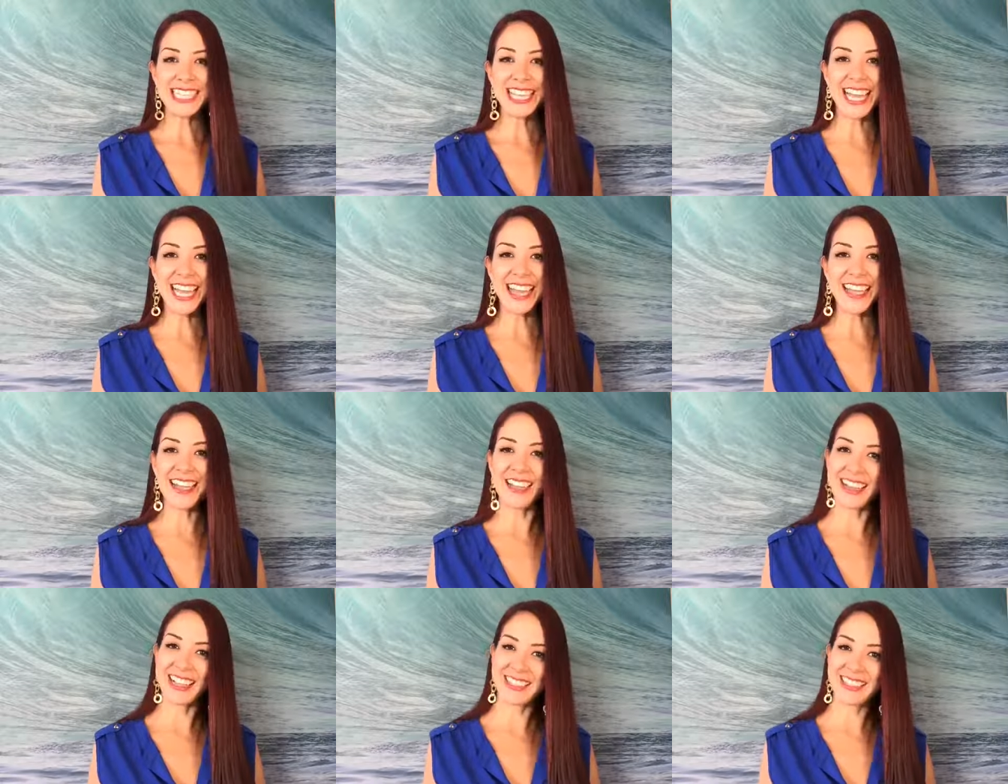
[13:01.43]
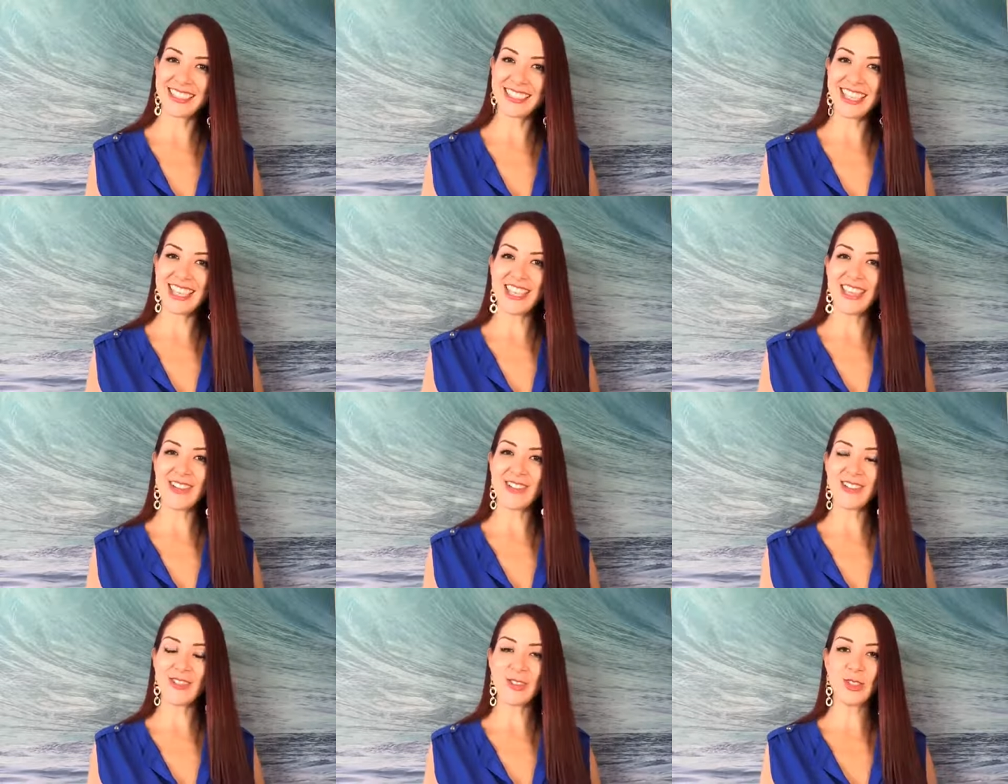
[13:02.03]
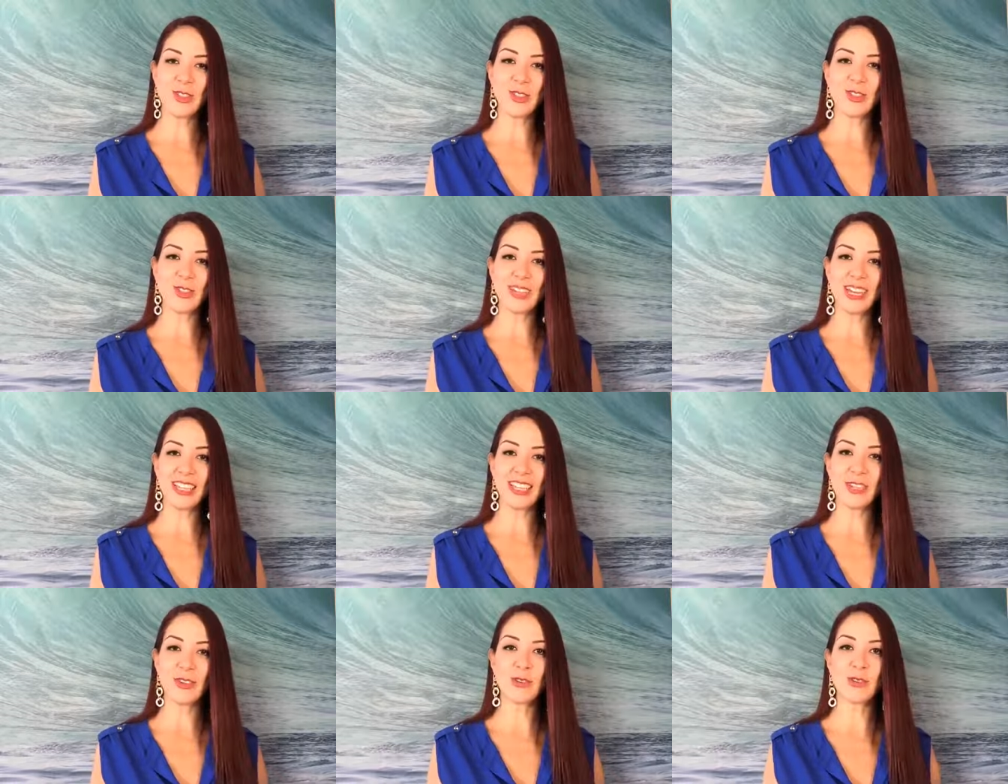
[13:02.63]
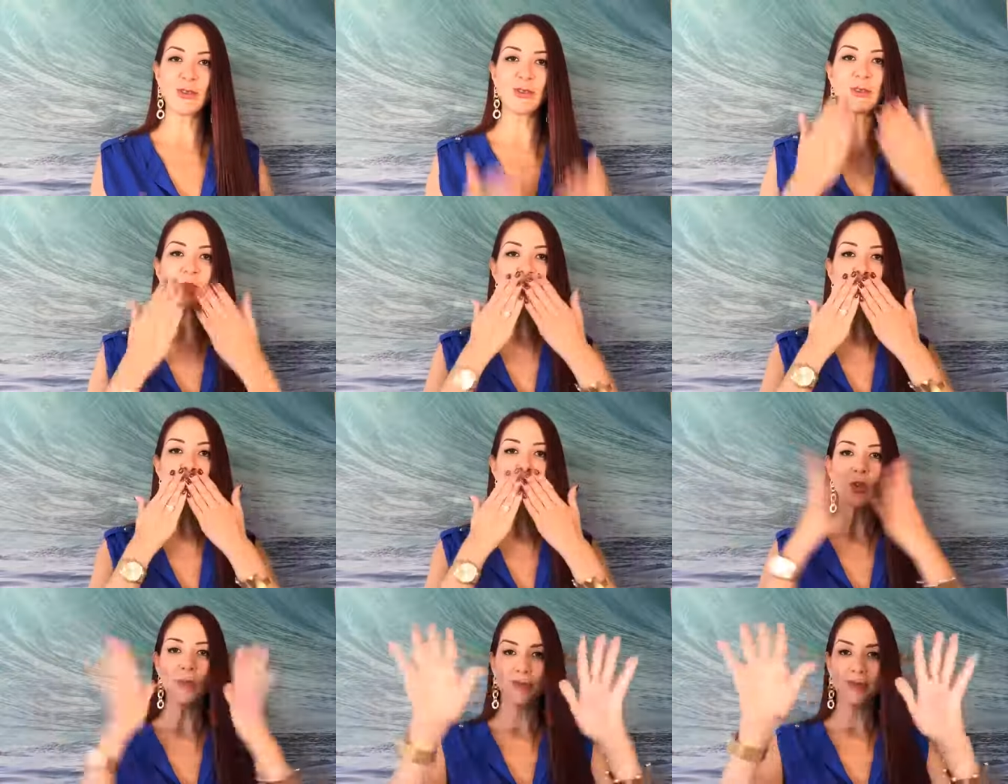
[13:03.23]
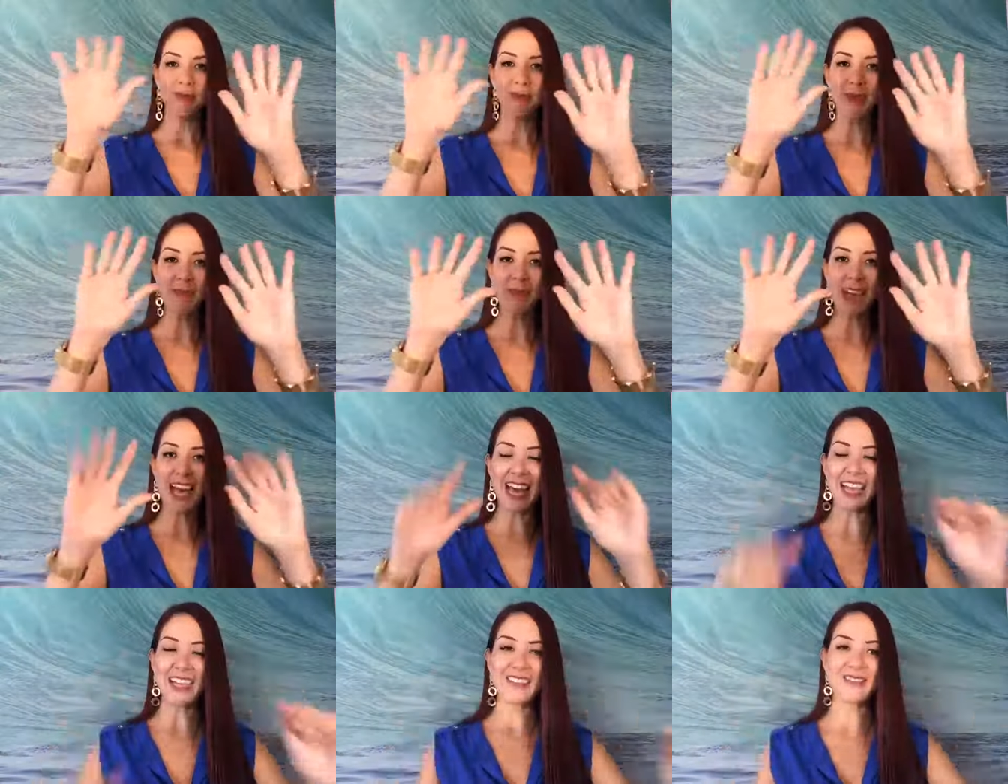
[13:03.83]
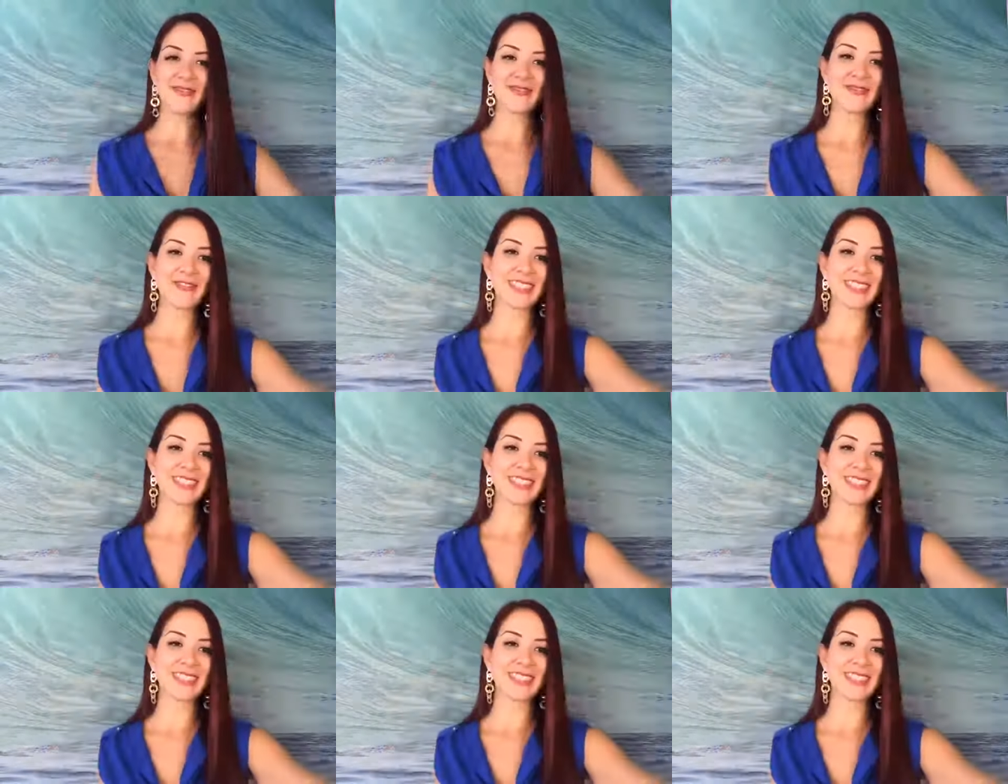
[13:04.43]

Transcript: day, and I'll see you soon at the group. Bye-bye.